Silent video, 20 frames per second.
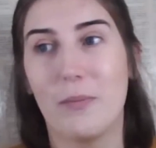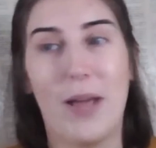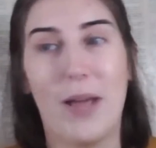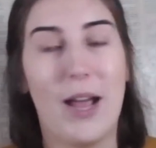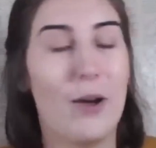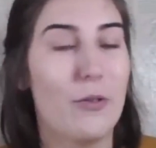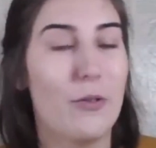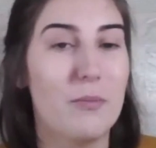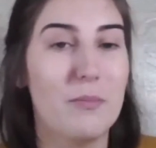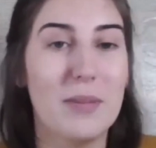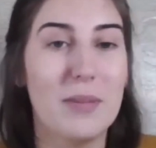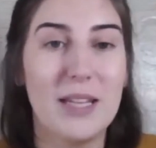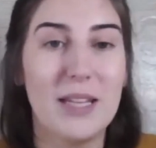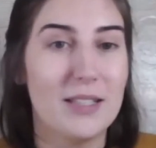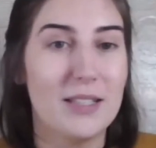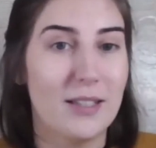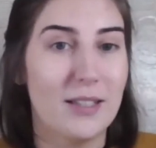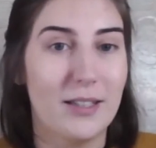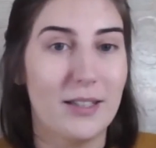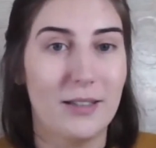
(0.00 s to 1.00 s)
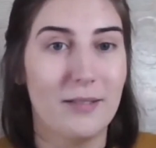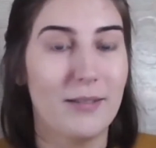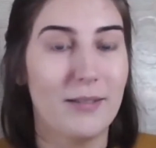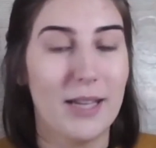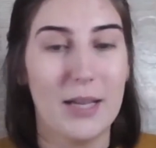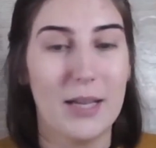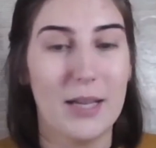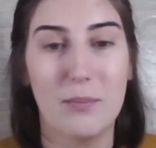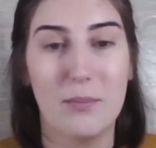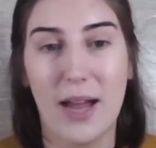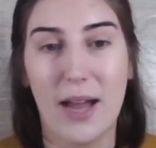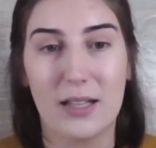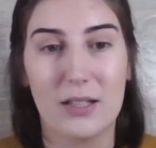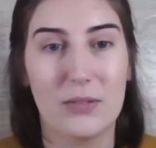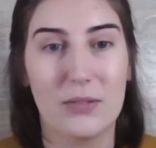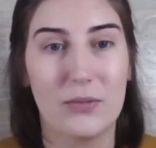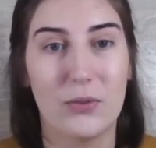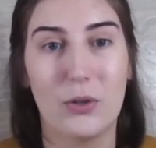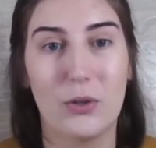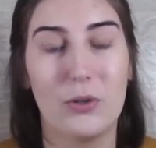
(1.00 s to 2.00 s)
how the media
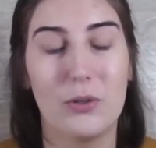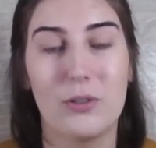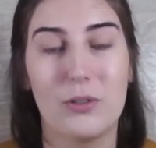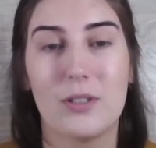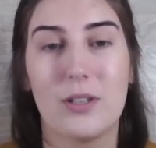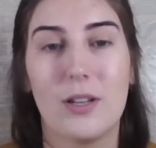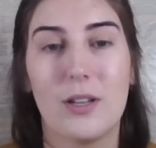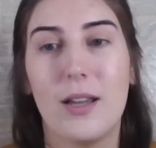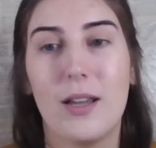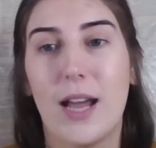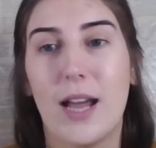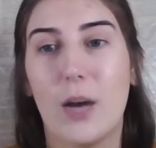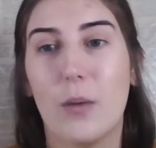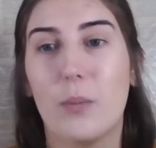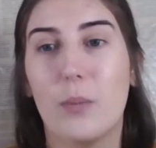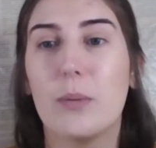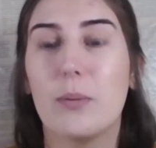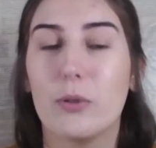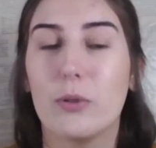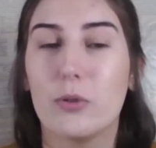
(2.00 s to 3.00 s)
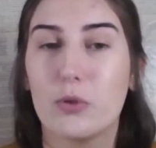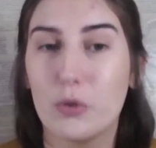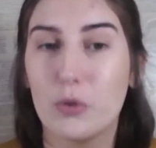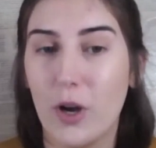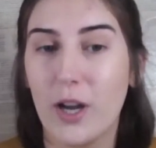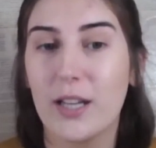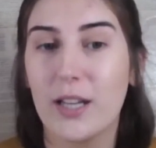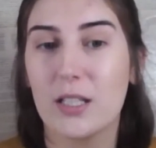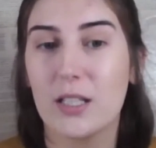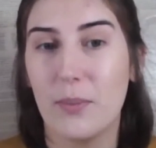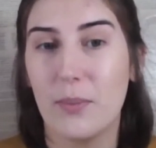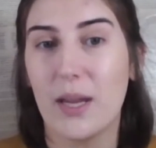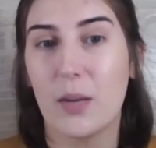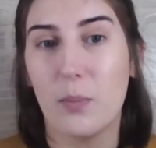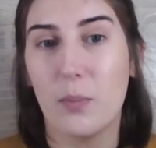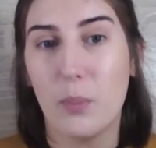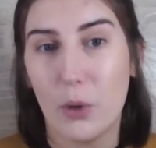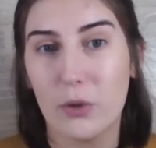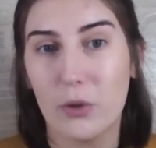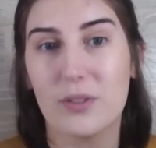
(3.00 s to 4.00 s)
impacts food, how people are trying to
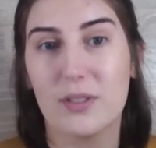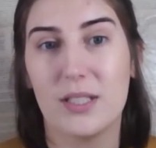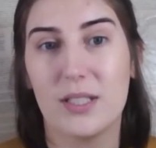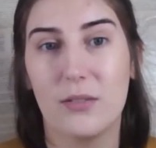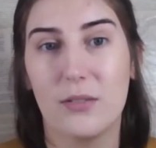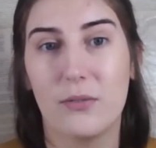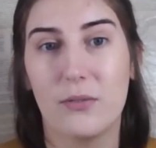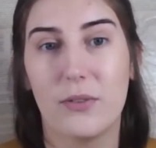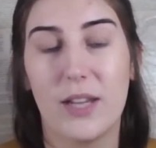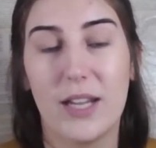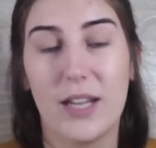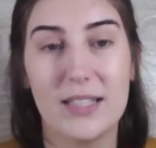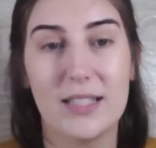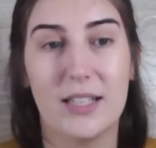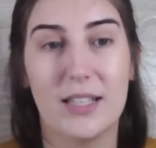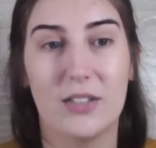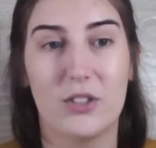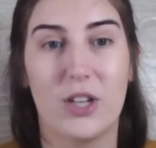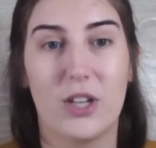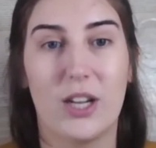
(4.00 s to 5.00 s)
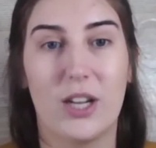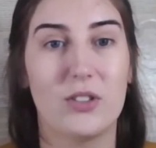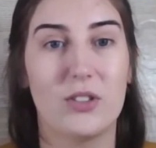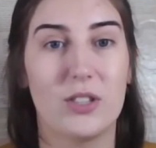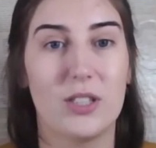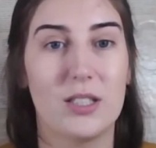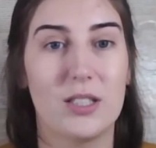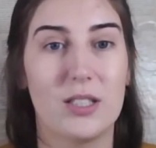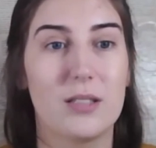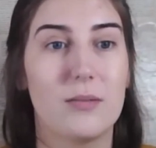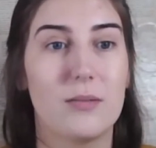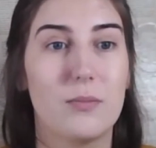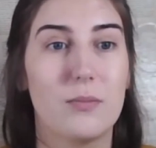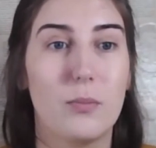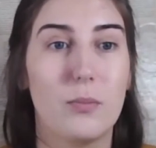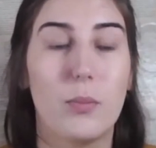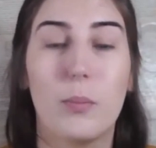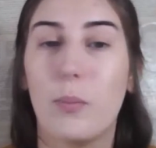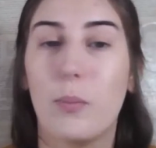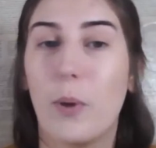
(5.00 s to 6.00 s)
make positive eating changes,
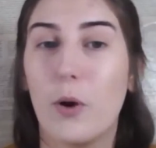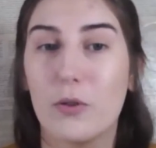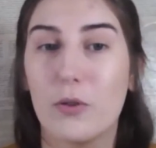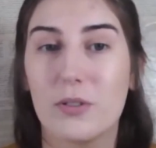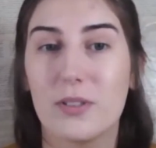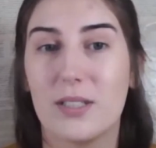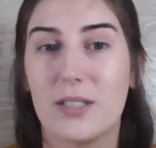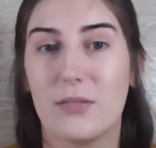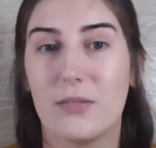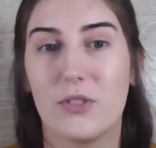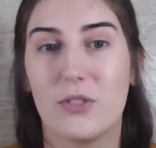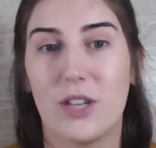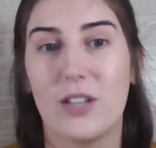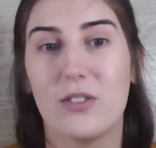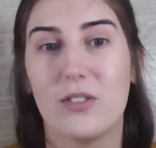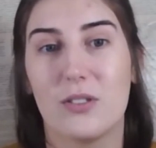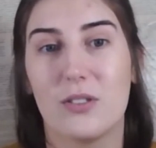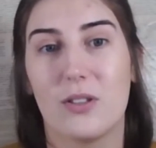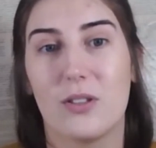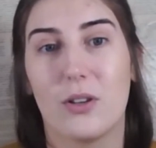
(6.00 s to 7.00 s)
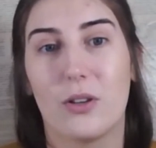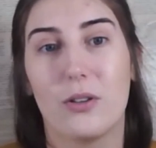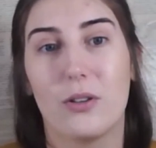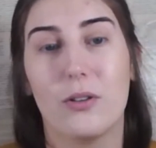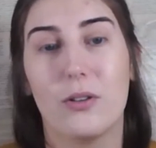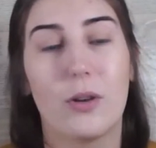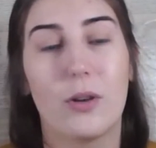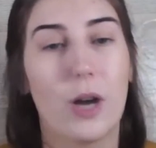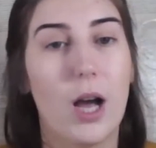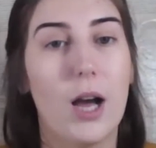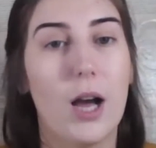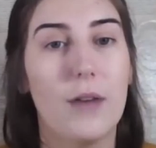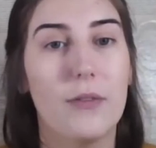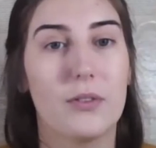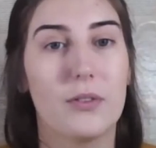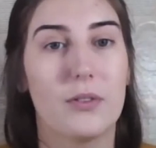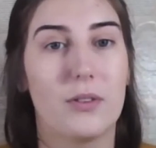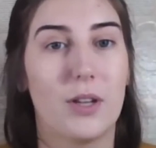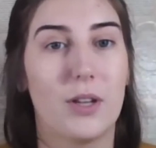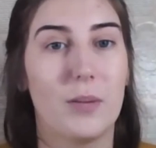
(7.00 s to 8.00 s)
positive changes that are going to look
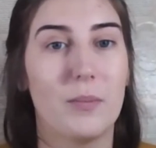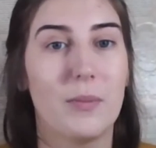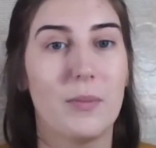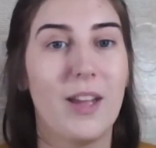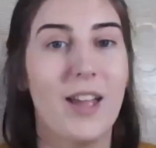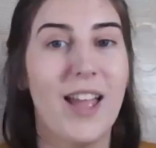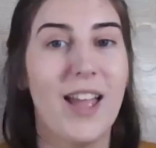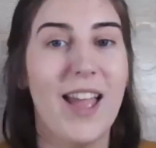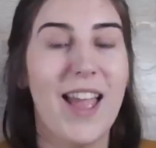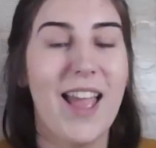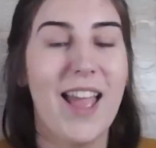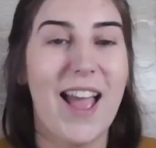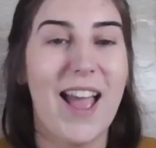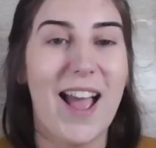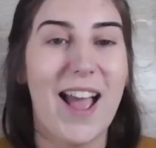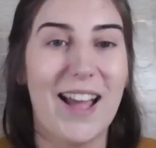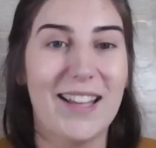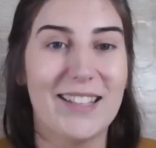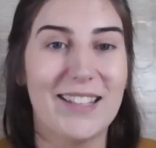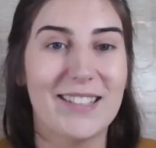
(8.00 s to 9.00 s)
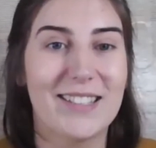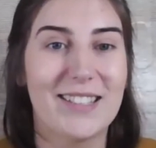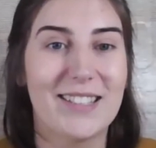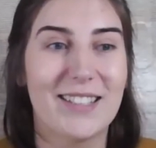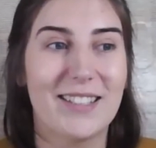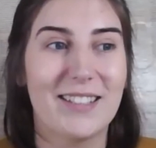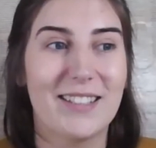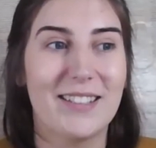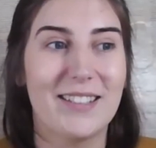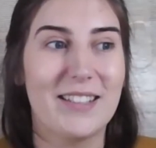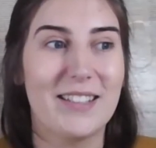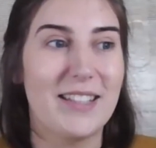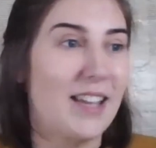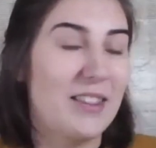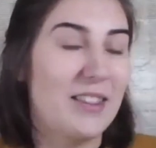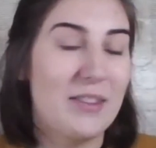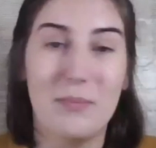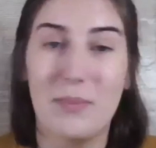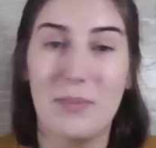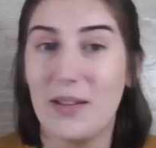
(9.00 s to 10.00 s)
after them, and
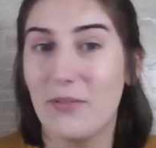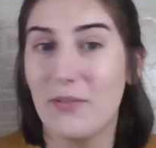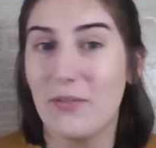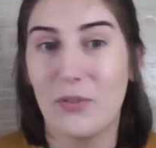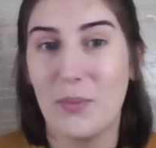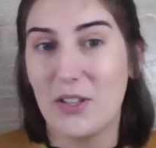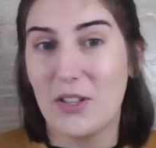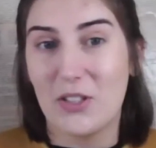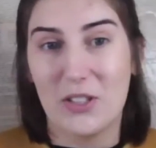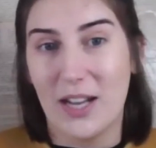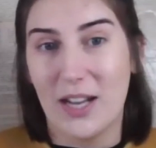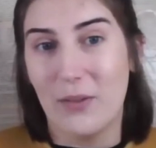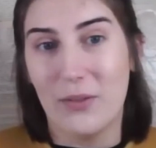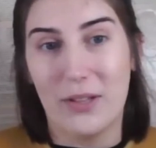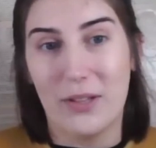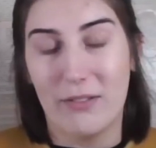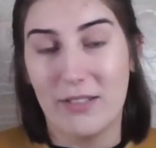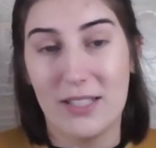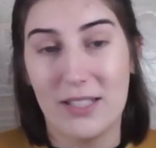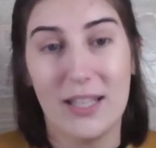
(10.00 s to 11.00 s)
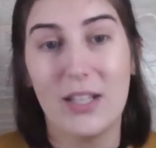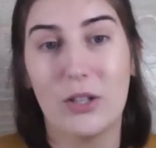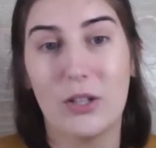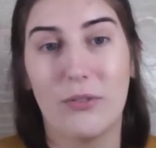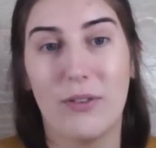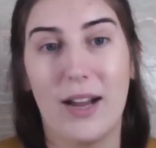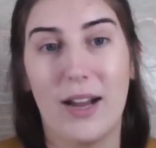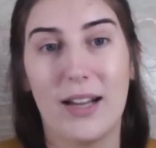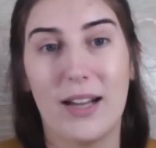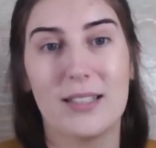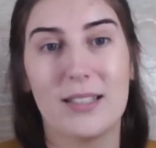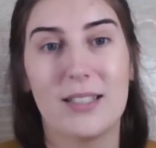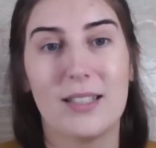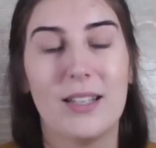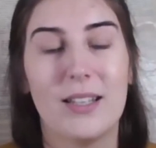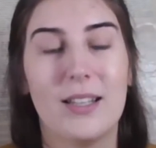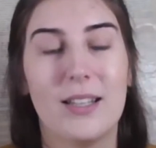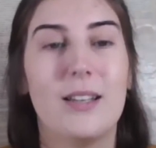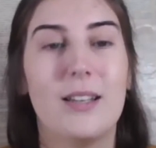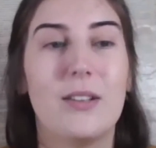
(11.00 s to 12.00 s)
yet the information out there is incorrect.
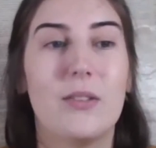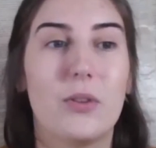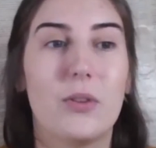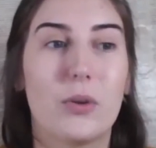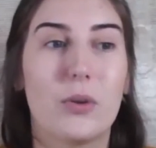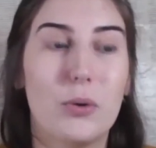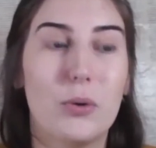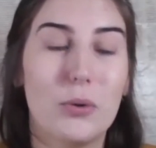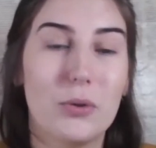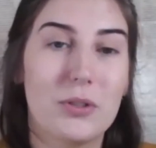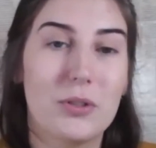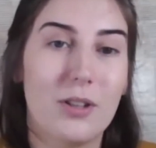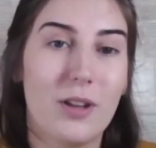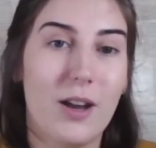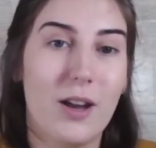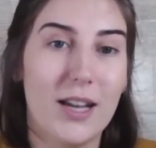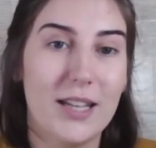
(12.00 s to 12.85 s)
The course that